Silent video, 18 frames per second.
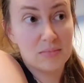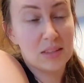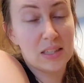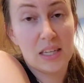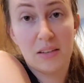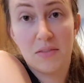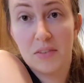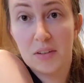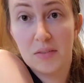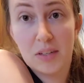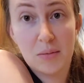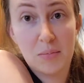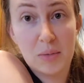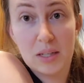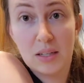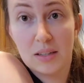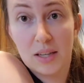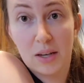10-15
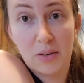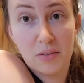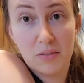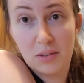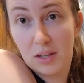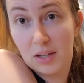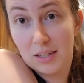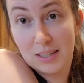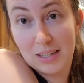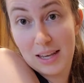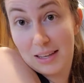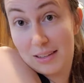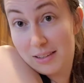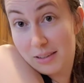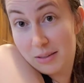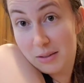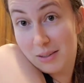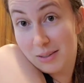minutes, however long it takes.
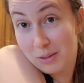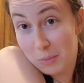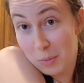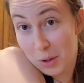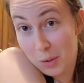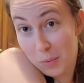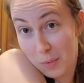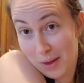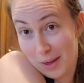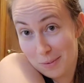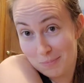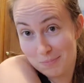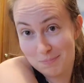So walk away.